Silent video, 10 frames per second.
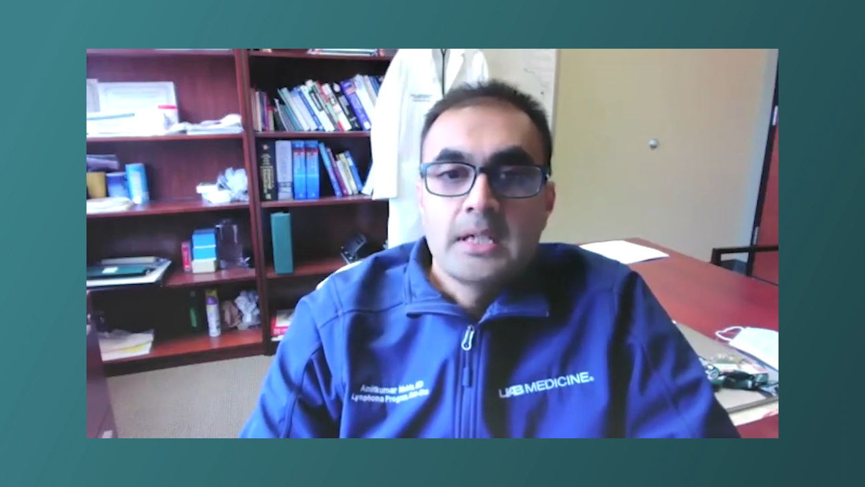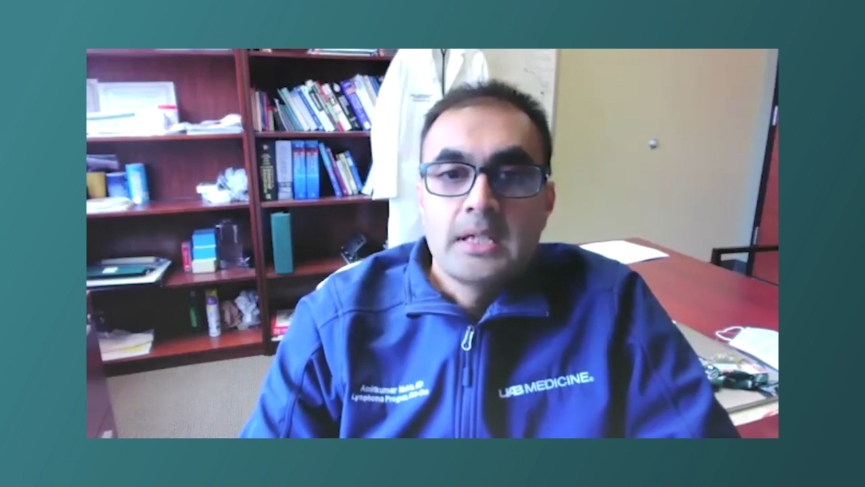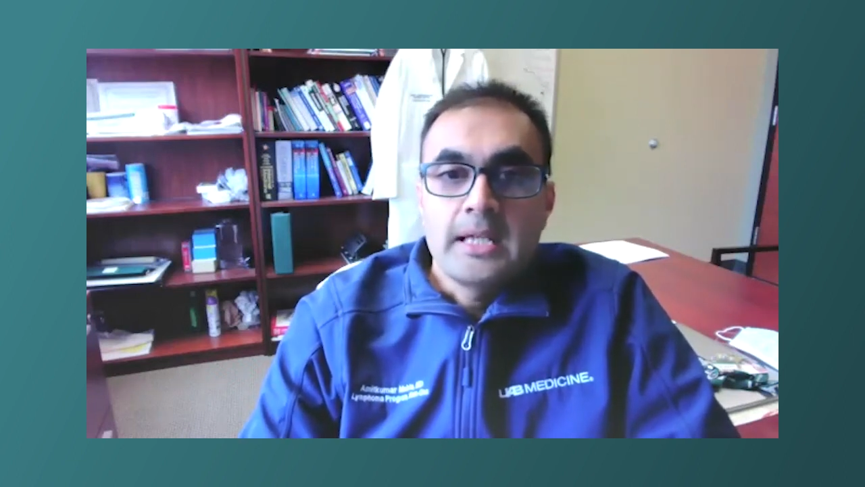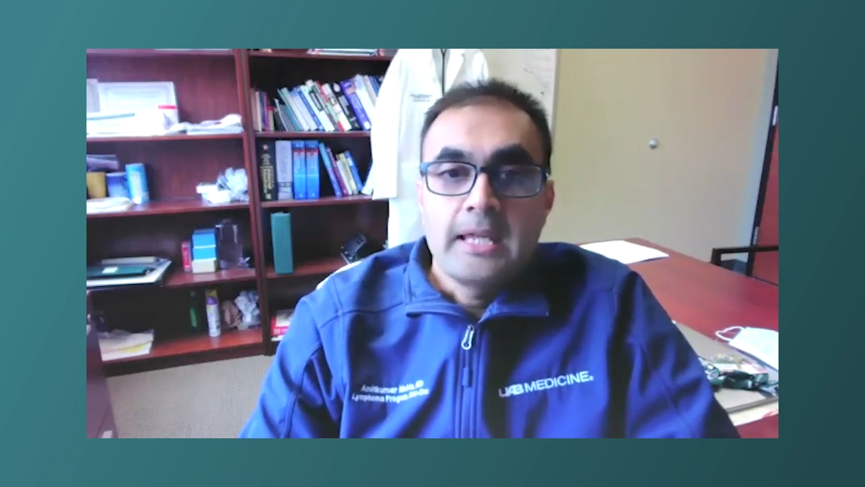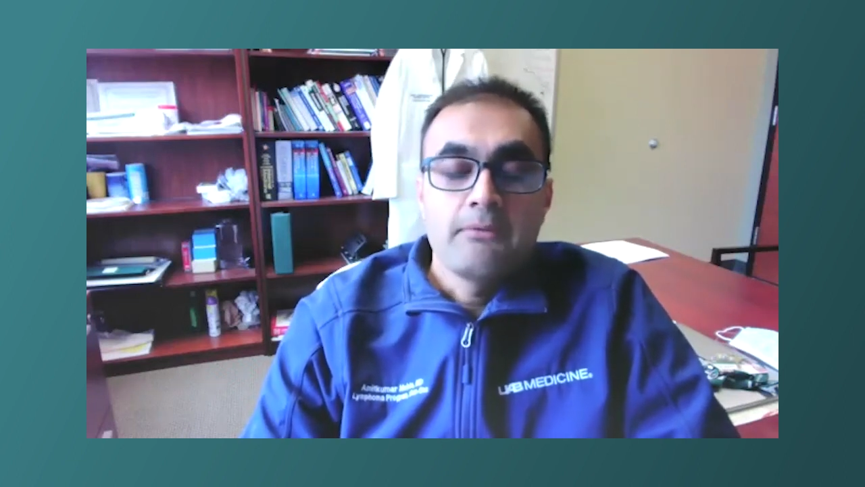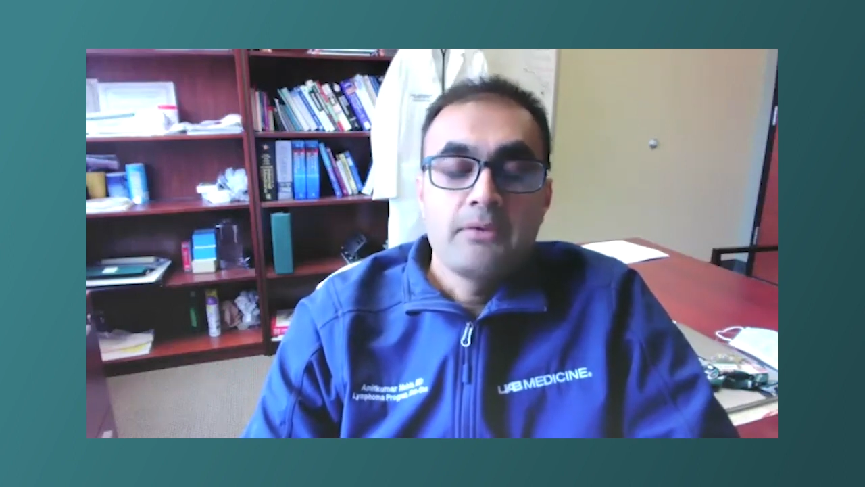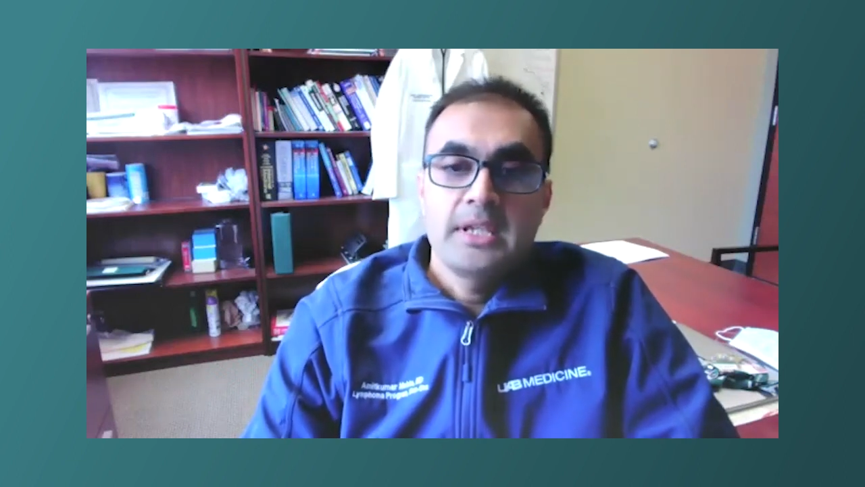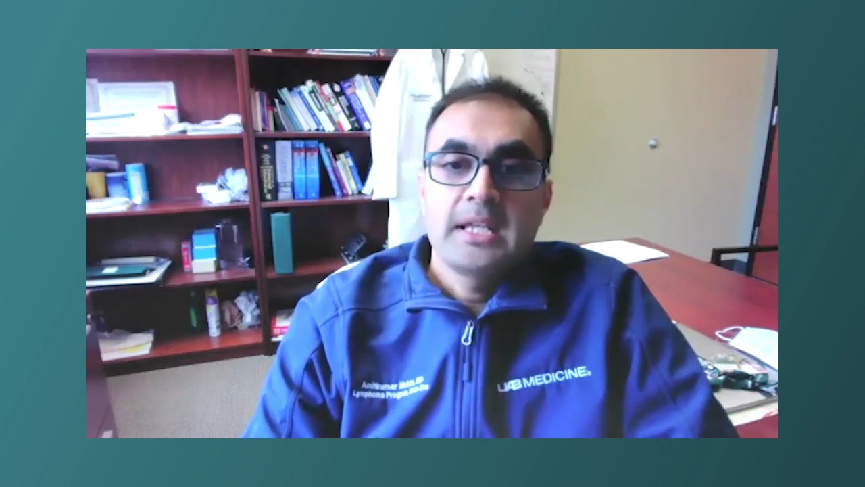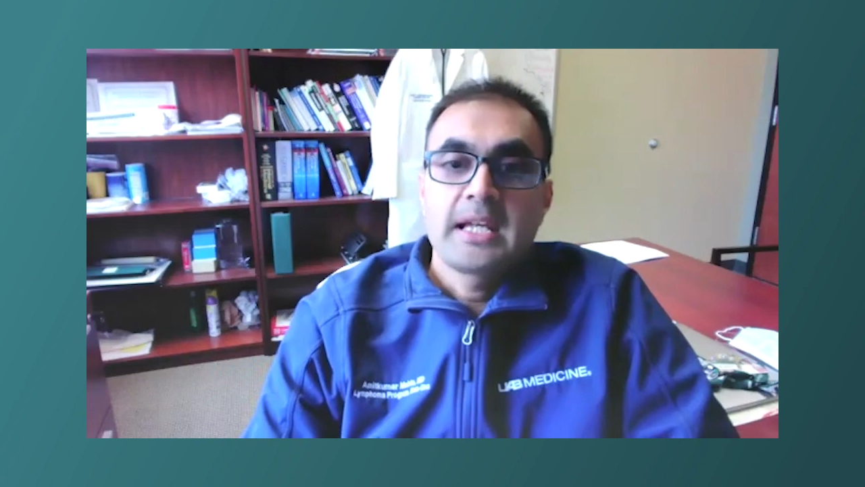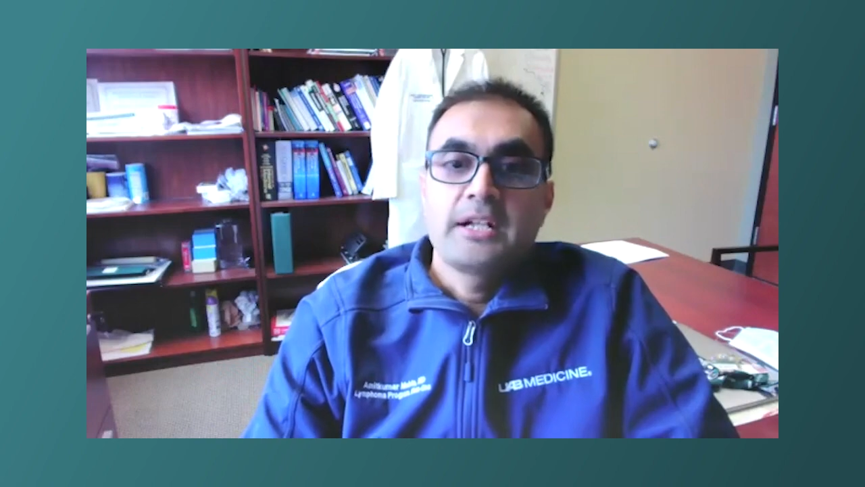
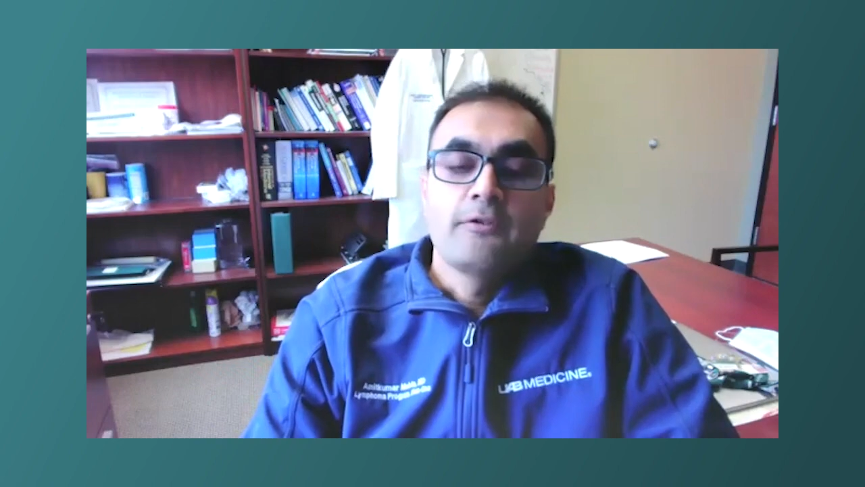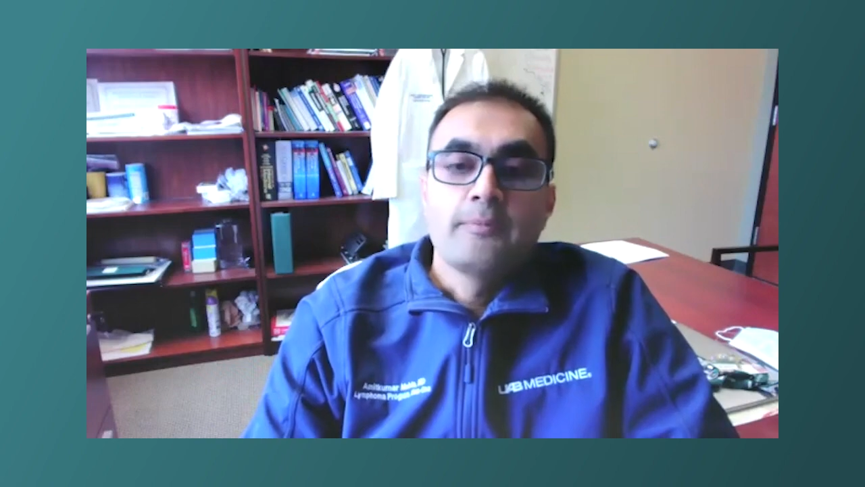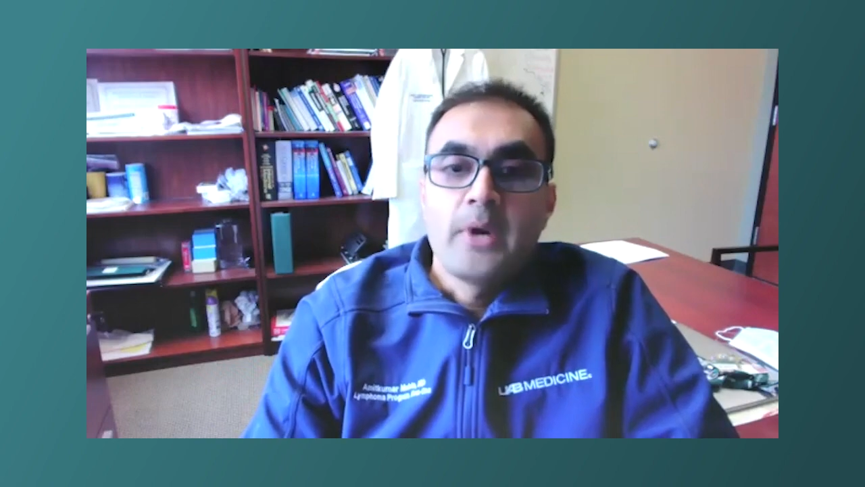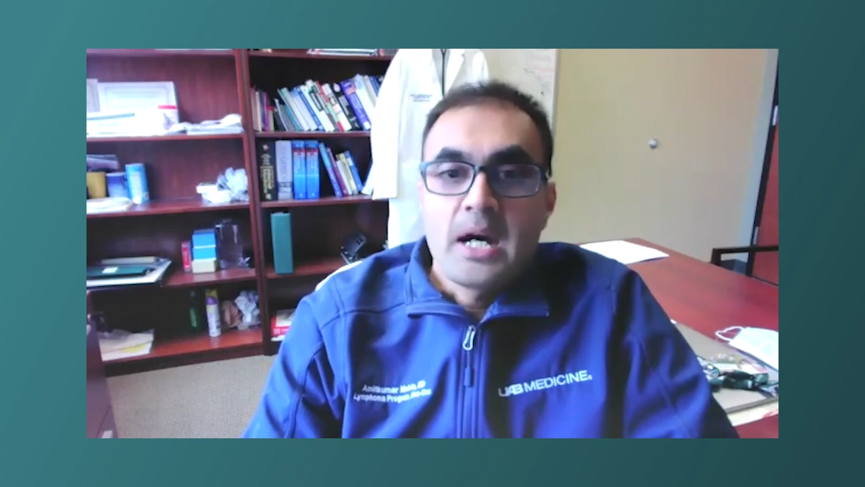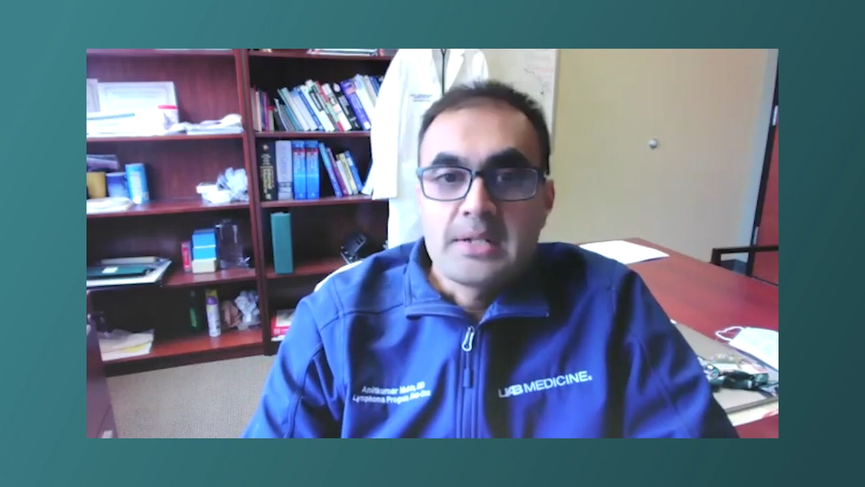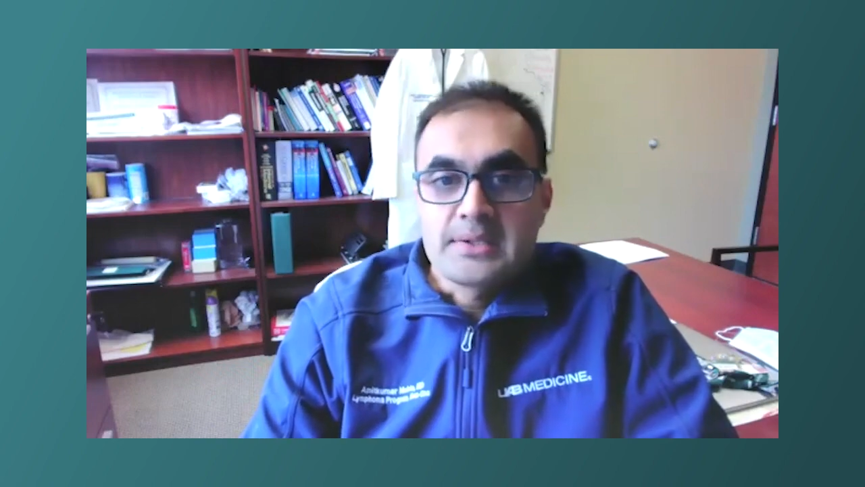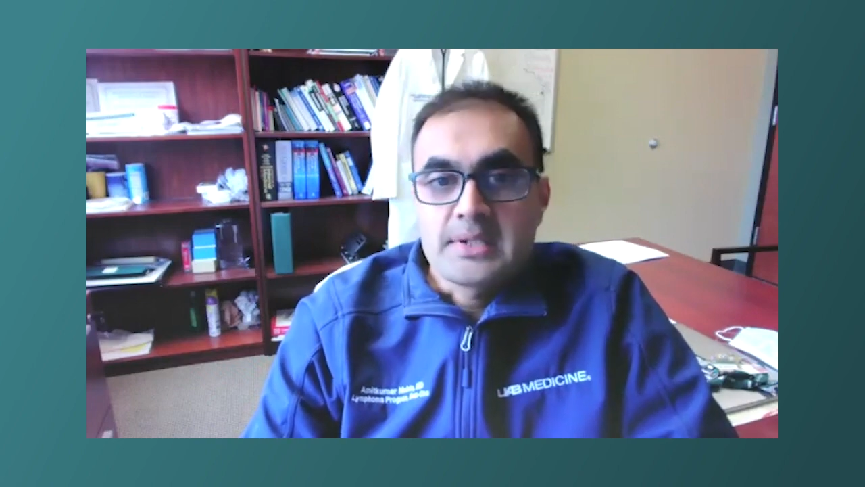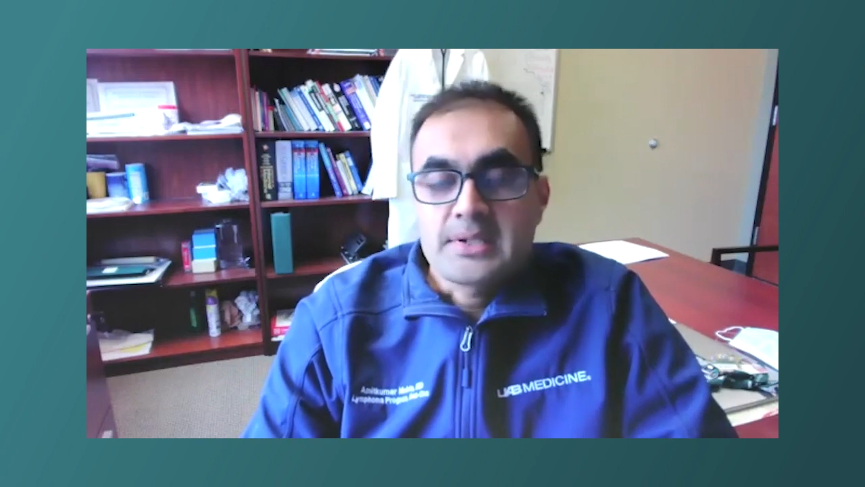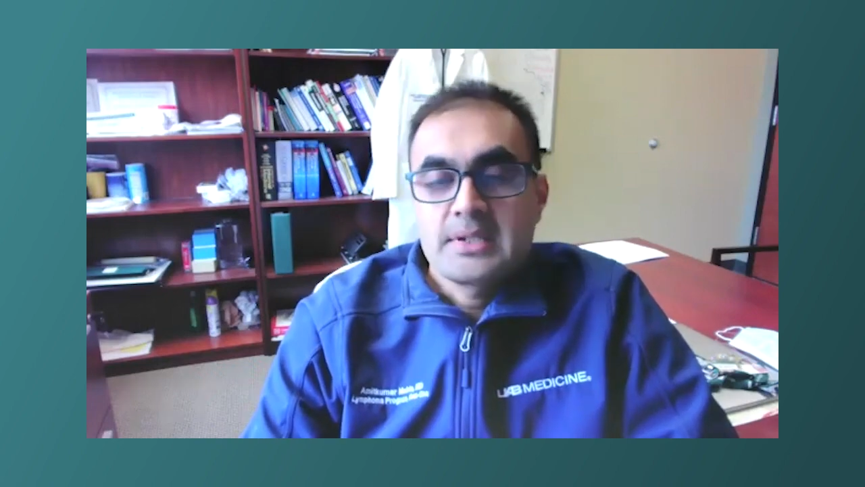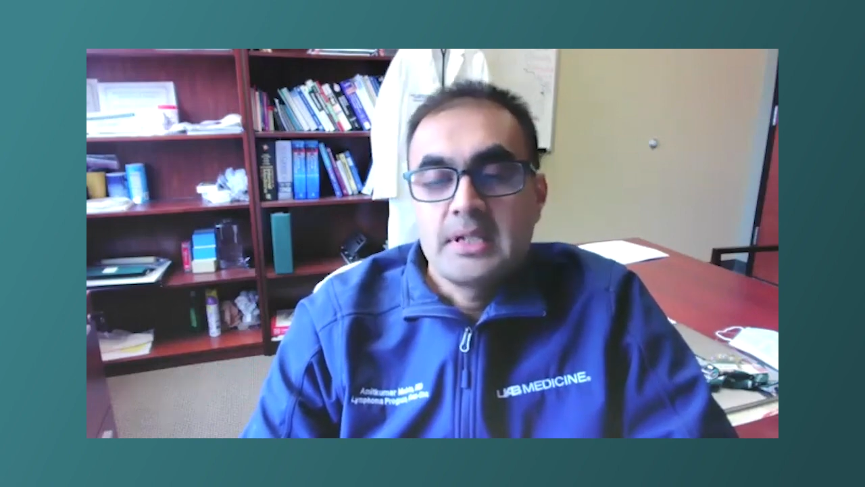Everything kind of
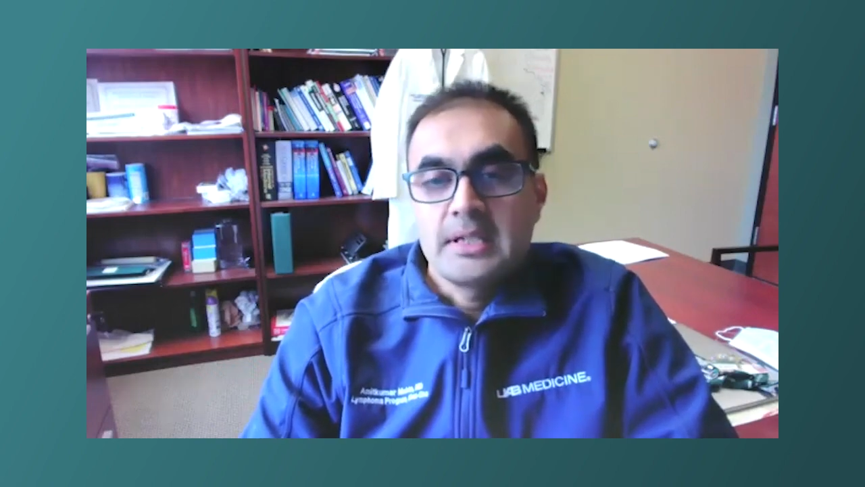pauses,